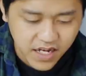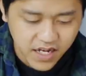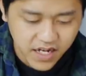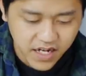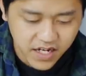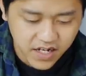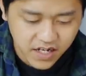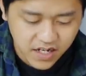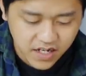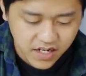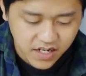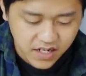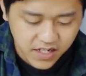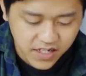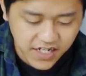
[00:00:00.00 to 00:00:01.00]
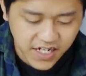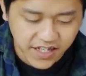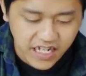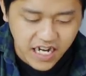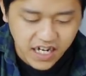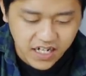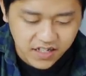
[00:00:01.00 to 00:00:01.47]
And...
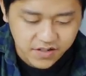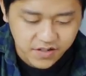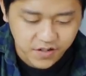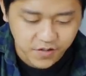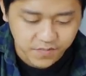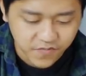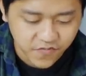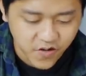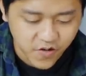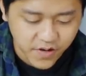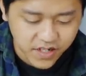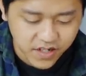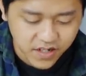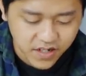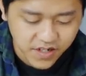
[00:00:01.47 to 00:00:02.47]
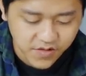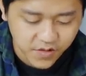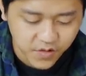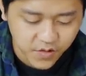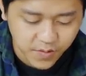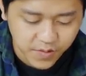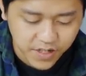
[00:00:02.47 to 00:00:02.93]
Nyata! Nope, wrong one. Let's do
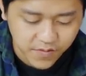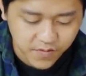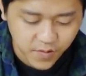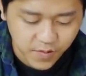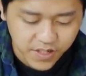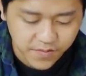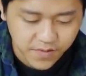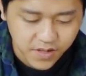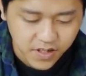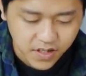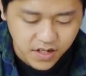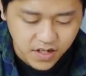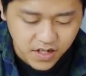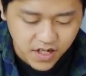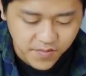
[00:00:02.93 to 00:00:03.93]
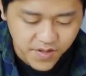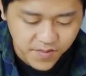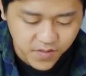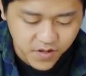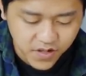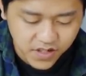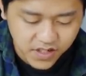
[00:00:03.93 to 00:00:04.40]
it one more time, one more time. A bit
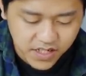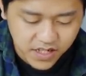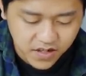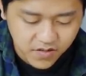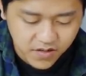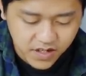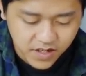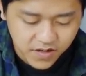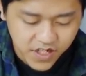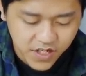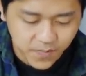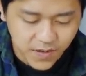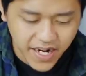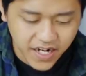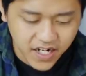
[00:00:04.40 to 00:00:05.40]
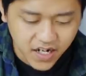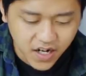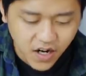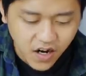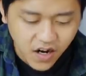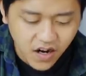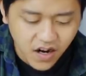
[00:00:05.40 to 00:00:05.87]
more down and... Shblang!
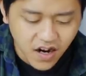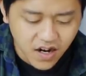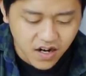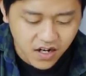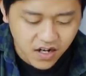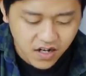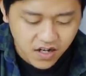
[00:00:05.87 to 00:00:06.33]
Oh!